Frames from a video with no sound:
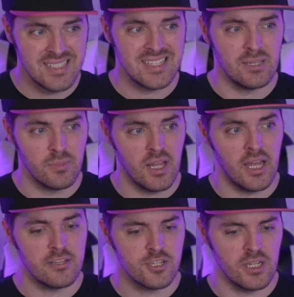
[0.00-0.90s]
implied
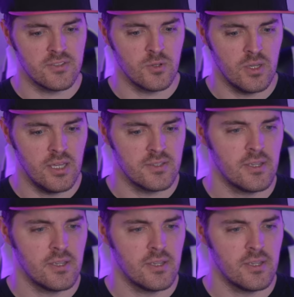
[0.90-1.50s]
chance to hit.